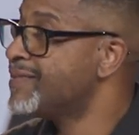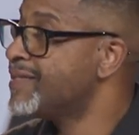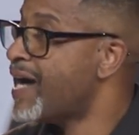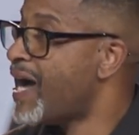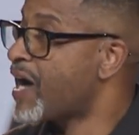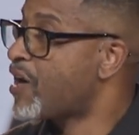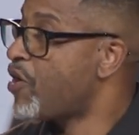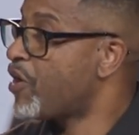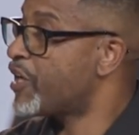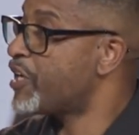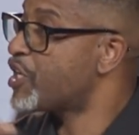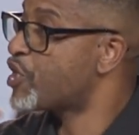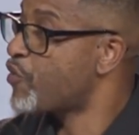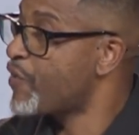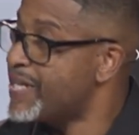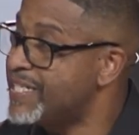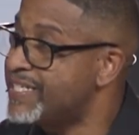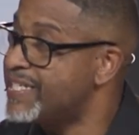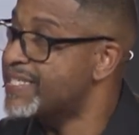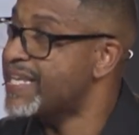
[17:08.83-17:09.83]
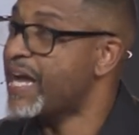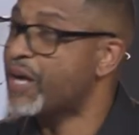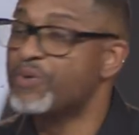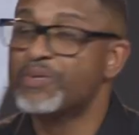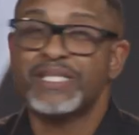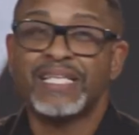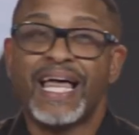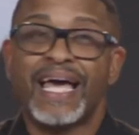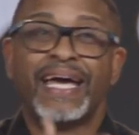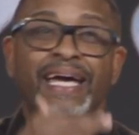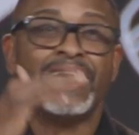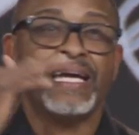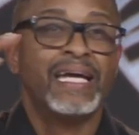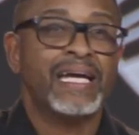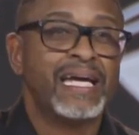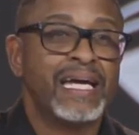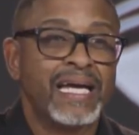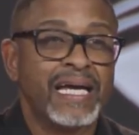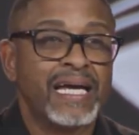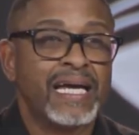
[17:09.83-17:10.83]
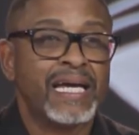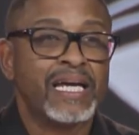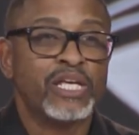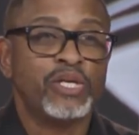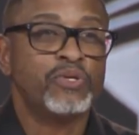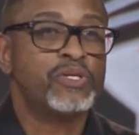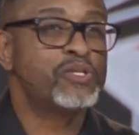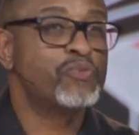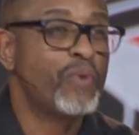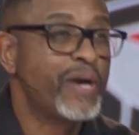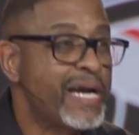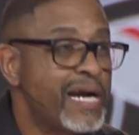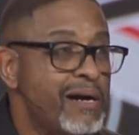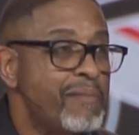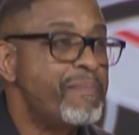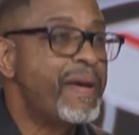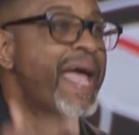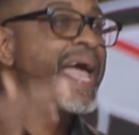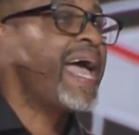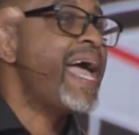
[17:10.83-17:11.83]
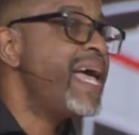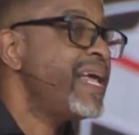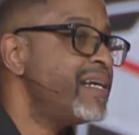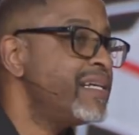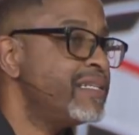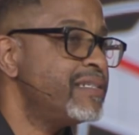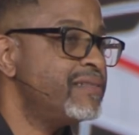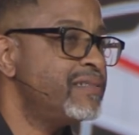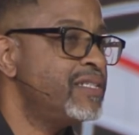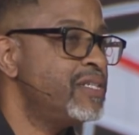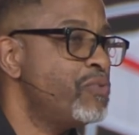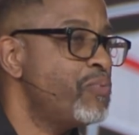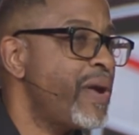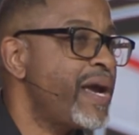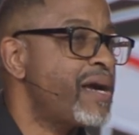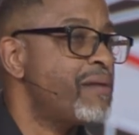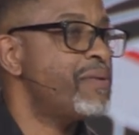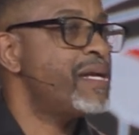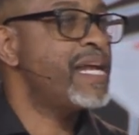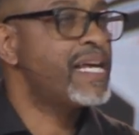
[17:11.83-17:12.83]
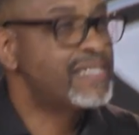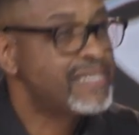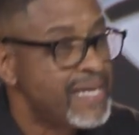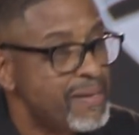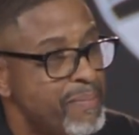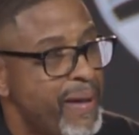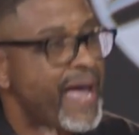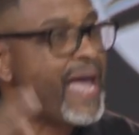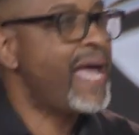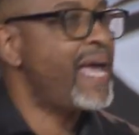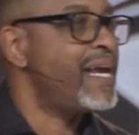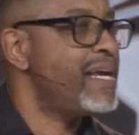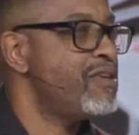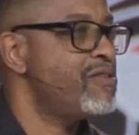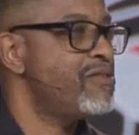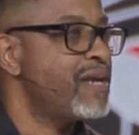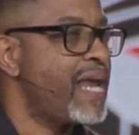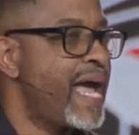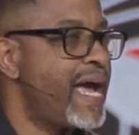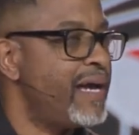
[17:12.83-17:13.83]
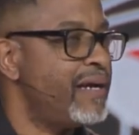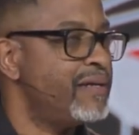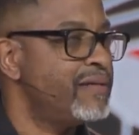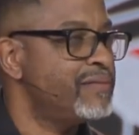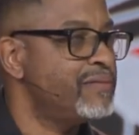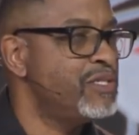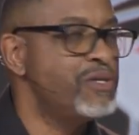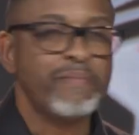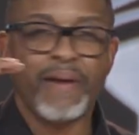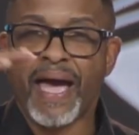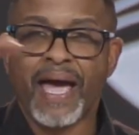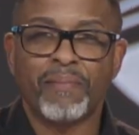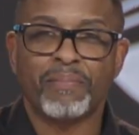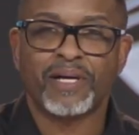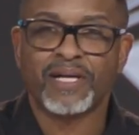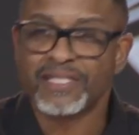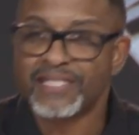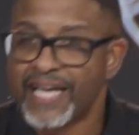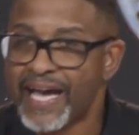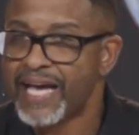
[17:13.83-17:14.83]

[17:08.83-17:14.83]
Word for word: I call it the crazy cycle. It's like, you just wake up mad, and you wake up the next day mad, and you like, you mad because they